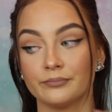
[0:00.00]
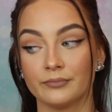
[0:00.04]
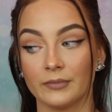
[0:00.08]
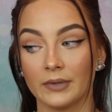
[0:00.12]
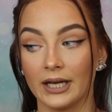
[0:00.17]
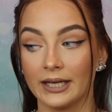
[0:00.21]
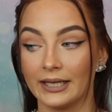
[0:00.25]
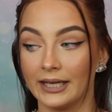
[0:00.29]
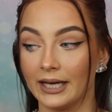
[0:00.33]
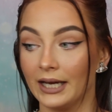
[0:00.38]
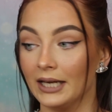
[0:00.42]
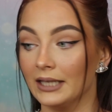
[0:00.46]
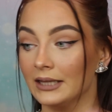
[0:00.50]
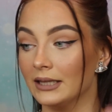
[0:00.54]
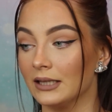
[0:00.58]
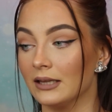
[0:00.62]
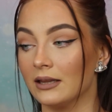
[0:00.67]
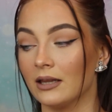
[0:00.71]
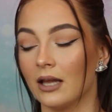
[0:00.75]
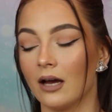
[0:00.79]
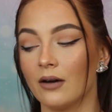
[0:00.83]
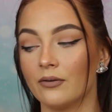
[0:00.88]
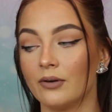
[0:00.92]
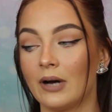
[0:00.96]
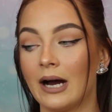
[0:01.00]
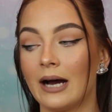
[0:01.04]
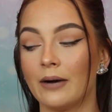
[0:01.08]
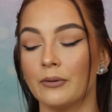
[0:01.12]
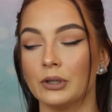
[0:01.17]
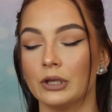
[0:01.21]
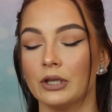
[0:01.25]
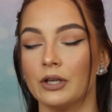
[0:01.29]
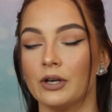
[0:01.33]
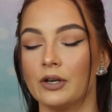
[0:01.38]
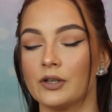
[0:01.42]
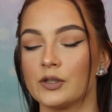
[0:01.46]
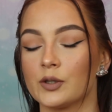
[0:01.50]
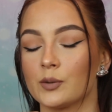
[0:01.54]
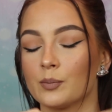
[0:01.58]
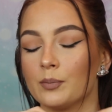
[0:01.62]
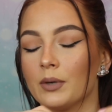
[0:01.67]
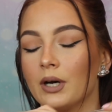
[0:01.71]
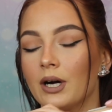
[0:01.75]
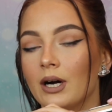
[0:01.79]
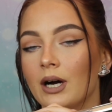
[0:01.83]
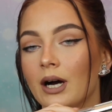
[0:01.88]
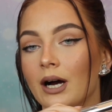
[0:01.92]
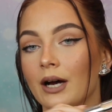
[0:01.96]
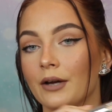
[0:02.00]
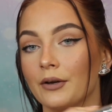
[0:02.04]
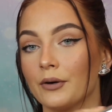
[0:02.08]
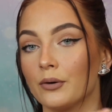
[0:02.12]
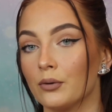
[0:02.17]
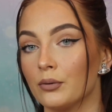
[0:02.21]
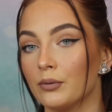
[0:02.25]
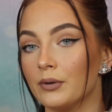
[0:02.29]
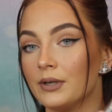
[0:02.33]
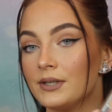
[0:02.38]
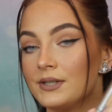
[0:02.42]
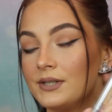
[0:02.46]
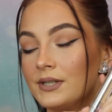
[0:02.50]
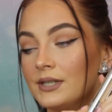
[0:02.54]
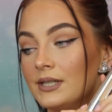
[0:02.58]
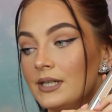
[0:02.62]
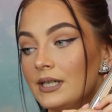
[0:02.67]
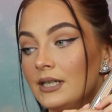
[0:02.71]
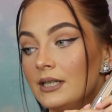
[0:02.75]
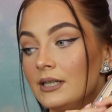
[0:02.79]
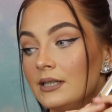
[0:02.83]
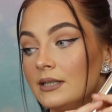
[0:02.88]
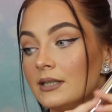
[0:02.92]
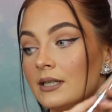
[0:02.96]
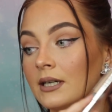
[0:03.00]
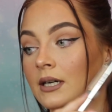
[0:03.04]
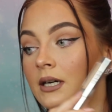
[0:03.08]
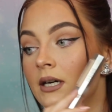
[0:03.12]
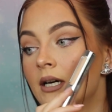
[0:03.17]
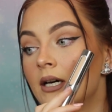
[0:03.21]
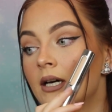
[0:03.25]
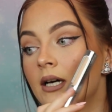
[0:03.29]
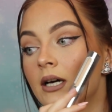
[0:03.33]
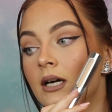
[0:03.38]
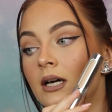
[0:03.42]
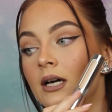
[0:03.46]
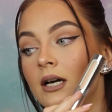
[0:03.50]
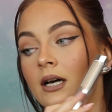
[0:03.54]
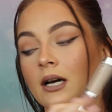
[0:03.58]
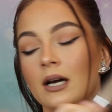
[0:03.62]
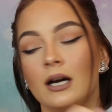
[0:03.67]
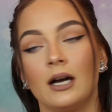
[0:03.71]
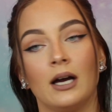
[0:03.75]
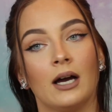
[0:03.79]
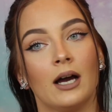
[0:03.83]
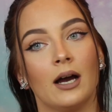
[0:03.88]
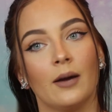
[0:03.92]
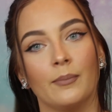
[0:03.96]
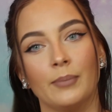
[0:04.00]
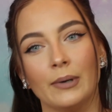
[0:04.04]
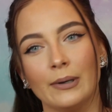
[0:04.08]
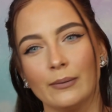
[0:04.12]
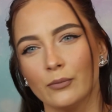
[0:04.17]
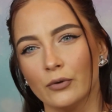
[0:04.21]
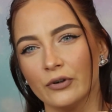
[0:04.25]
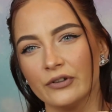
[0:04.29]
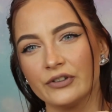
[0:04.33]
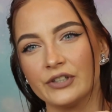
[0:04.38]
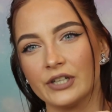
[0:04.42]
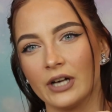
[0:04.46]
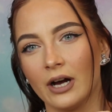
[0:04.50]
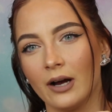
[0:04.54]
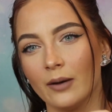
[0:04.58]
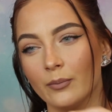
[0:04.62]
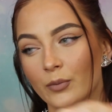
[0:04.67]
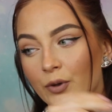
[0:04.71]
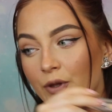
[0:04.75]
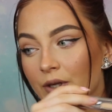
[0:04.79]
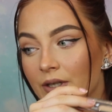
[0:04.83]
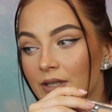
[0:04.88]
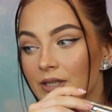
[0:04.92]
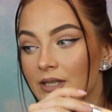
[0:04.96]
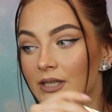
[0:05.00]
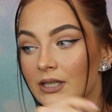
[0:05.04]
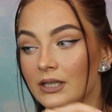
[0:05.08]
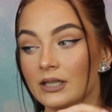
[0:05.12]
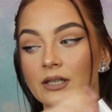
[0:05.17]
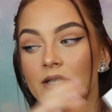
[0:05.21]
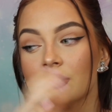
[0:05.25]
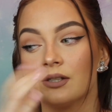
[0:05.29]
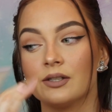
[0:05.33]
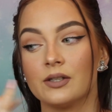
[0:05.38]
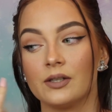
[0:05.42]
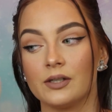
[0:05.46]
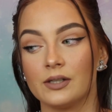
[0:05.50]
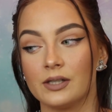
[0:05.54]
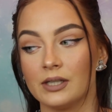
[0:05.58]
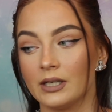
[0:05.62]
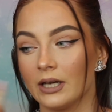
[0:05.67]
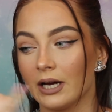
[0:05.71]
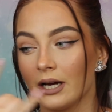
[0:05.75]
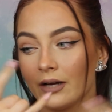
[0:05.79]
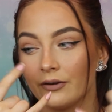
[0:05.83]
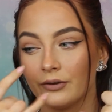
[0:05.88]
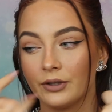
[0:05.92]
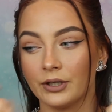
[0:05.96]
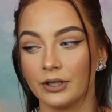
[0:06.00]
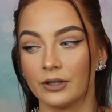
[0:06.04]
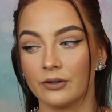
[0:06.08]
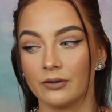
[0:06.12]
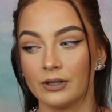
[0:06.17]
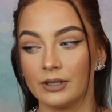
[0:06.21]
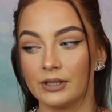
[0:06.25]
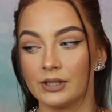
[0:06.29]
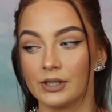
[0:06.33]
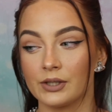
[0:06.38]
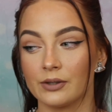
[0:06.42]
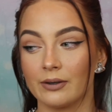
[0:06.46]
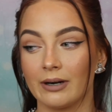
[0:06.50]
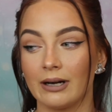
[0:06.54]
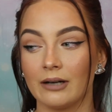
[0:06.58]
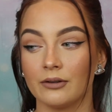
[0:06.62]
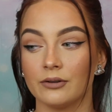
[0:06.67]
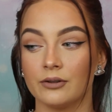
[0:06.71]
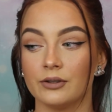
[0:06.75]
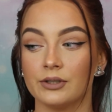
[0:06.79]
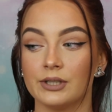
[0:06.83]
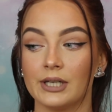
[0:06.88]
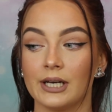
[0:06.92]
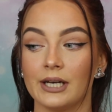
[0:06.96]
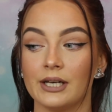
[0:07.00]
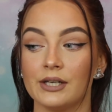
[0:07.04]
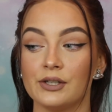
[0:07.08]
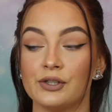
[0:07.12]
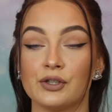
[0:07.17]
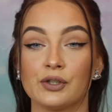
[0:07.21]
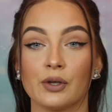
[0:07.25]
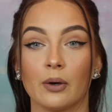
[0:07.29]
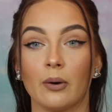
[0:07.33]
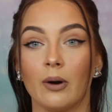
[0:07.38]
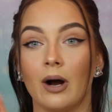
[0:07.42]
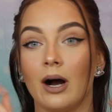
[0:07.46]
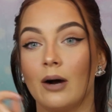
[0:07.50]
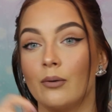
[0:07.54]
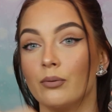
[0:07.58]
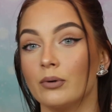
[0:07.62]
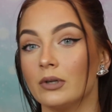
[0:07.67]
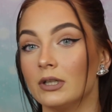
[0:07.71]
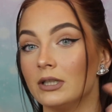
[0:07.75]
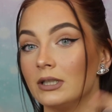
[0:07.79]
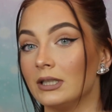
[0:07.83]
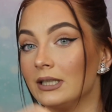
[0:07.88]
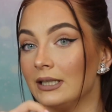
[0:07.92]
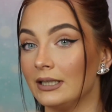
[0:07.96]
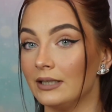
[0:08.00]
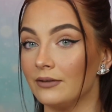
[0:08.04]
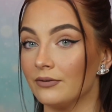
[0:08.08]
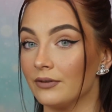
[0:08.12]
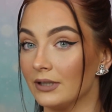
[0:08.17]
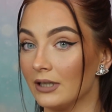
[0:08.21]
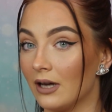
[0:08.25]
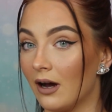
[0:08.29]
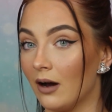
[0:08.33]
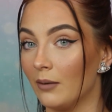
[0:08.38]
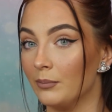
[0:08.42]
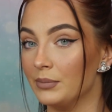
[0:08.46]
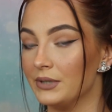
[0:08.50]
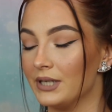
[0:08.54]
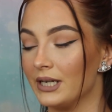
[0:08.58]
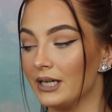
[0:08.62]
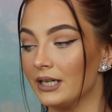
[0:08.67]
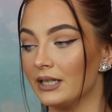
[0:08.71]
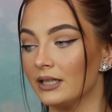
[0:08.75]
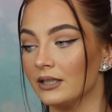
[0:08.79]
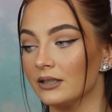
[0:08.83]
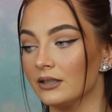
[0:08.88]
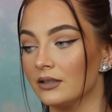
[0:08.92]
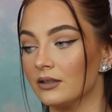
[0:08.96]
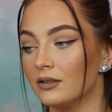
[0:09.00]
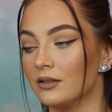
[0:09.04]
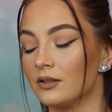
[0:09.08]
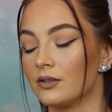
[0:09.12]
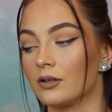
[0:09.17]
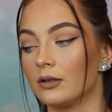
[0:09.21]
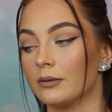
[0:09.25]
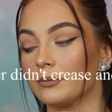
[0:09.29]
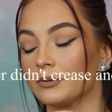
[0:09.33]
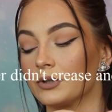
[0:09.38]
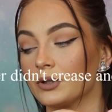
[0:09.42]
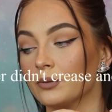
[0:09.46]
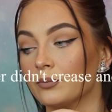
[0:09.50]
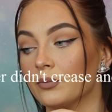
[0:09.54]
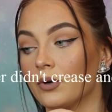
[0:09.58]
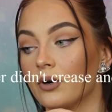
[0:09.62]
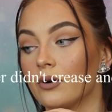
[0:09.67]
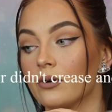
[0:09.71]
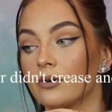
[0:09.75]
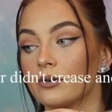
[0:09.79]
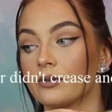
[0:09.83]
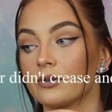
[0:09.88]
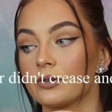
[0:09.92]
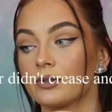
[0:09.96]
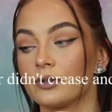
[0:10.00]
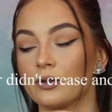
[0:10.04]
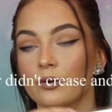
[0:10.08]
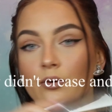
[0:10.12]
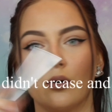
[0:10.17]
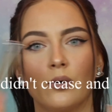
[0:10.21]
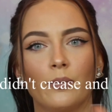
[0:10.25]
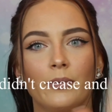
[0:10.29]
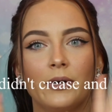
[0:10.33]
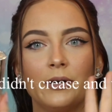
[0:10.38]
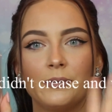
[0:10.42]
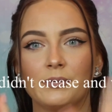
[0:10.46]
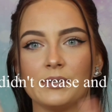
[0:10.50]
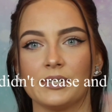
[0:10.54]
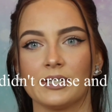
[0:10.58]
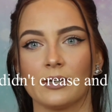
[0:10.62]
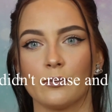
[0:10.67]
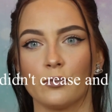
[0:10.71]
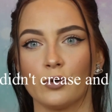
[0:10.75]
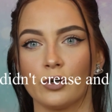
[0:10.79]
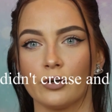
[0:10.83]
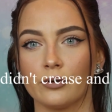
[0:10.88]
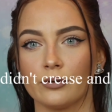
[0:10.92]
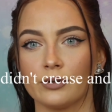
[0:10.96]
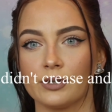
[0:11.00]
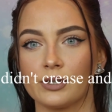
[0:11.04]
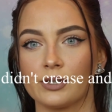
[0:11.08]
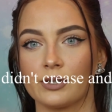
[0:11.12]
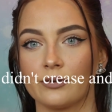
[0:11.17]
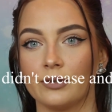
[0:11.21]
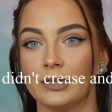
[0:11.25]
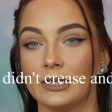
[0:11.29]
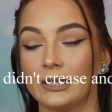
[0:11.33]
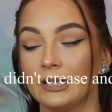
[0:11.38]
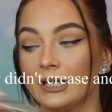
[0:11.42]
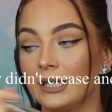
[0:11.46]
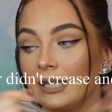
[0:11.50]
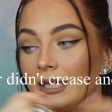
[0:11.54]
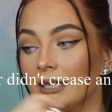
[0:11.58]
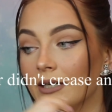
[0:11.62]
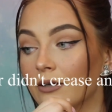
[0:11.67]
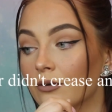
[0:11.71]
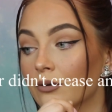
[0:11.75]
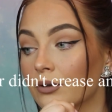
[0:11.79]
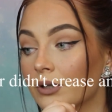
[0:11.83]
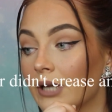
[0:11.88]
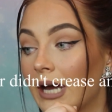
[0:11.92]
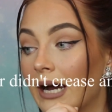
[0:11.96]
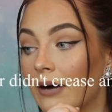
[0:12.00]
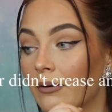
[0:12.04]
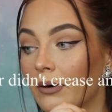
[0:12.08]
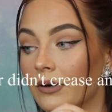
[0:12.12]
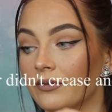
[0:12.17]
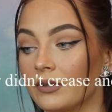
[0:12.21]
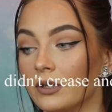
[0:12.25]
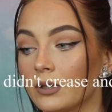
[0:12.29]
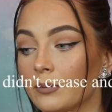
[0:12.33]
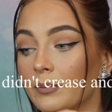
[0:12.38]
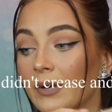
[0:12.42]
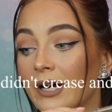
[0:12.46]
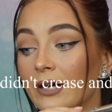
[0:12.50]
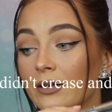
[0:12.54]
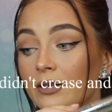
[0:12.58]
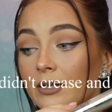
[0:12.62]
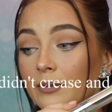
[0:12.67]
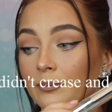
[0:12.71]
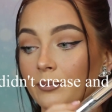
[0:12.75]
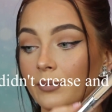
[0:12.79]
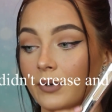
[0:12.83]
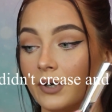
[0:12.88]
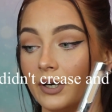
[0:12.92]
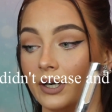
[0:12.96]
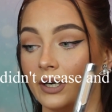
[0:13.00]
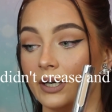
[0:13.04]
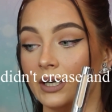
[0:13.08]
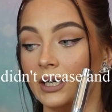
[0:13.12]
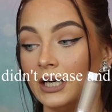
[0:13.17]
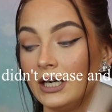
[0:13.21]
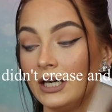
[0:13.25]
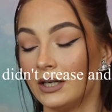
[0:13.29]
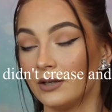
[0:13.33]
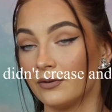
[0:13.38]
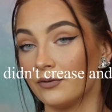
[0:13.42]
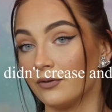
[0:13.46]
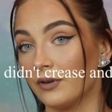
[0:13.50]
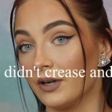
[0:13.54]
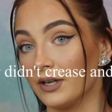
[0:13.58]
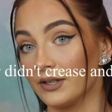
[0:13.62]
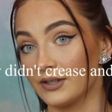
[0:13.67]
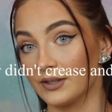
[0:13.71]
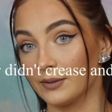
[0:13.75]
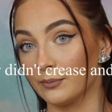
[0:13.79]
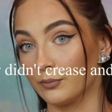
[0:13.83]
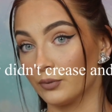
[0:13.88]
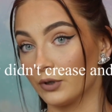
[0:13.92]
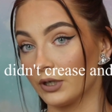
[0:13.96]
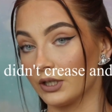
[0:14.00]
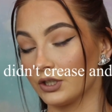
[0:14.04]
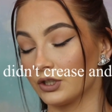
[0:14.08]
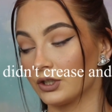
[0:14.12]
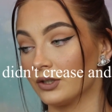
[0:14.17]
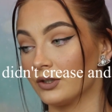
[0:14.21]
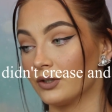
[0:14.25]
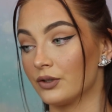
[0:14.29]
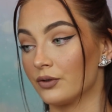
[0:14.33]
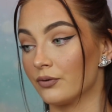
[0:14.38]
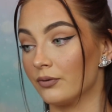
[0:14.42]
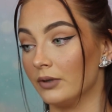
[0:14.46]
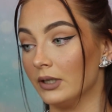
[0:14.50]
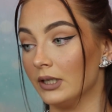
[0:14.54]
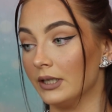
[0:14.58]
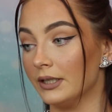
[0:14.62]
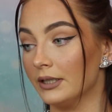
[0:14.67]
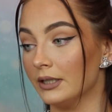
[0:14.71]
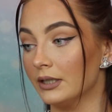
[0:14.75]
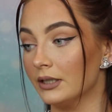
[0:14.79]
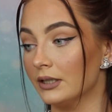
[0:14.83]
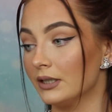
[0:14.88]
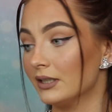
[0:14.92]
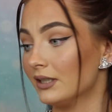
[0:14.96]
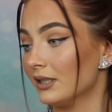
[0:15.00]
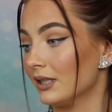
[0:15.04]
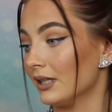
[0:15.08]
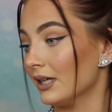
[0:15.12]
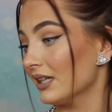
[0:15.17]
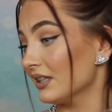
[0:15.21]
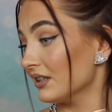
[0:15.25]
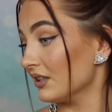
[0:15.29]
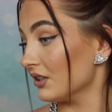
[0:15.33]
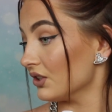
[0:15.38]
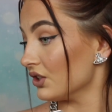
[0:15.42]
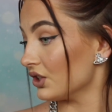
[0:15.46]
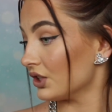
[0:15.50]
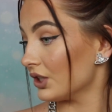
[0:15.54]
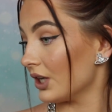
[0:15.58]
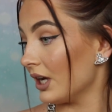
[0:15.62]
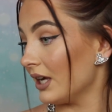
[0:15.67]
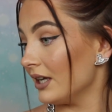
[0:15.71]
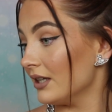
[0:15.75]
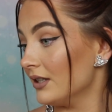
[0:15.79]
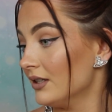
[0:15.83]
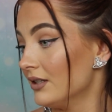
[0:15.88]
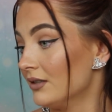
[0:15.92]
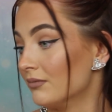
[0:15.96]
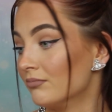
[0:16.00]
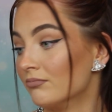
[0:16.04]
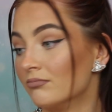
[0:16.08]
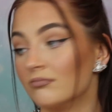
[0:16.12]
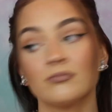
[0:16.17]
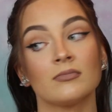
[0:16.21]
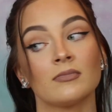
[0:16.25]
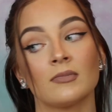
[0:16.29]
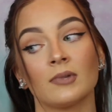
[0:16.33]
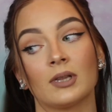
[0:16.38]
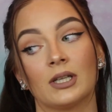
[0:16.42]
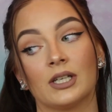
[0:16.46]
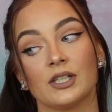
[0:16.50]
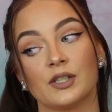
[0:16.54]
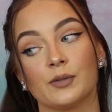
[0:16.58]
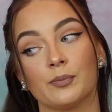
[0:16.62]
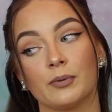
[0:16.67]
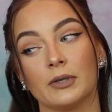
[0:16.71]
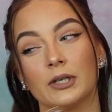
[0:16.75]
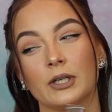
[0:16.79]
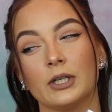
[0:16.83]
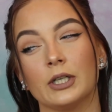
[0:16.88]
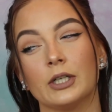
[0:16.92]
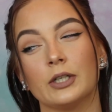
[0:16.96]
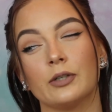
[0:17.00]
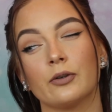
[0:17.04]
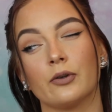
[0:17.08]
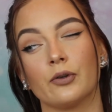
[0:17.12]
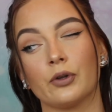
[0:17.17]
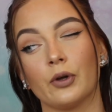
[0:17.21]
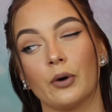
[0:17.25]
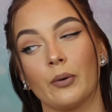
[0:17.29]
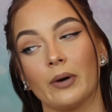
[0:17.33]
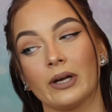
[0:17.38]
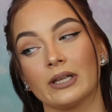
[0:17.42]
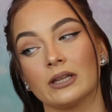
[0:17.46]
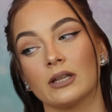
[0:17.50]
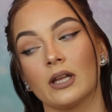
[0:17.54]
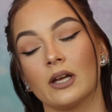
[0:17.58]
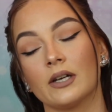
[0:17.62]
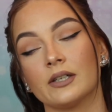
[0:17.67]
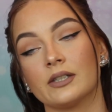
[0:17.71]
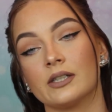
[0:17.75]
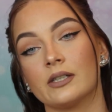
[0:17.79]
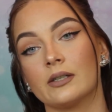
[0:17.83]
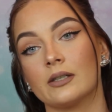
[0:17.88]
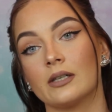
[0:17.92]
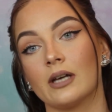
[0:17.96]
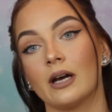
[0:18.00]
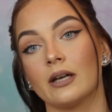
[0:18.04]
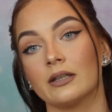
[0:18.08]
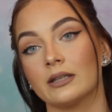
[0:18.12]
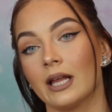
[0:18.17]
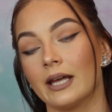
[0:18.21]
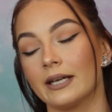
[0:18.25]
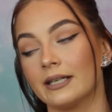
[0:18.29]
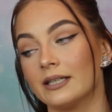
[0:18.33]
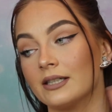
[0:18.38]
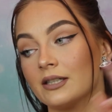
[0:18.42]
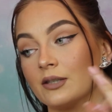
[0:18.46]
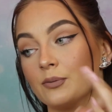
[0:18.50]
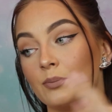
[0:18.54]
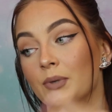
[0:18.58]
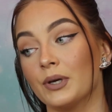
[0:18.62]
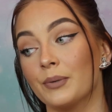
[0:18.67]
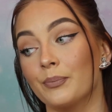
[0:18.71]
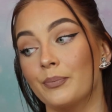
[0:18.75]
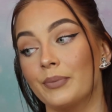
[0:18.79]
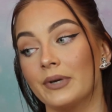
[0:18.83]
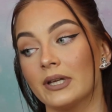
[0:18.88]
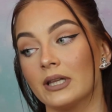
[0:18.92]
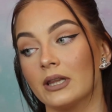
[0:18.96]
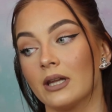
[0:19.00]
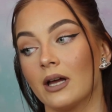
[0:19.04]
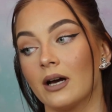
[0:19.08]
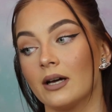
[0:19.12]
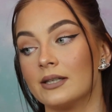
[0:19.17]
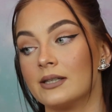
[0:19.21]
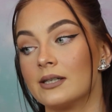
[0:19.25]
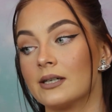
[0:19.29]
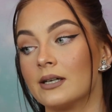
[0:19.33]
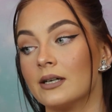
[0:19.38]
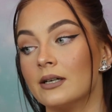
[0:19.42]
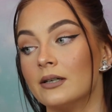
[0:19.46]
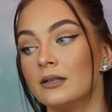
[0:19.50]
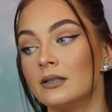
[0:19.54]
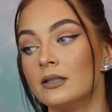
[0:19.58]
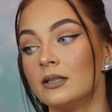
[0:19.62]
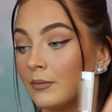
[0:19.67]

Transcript: again, love how it looks, but I always need a bit more time with concealers to see how they crease throughout the day, so I will leave an update in the description box or maybe somewhere on the screen here on how I feel about it. But first impressions, really good. Again, the shade is pretty good, although I'd like it to be a bit lighter.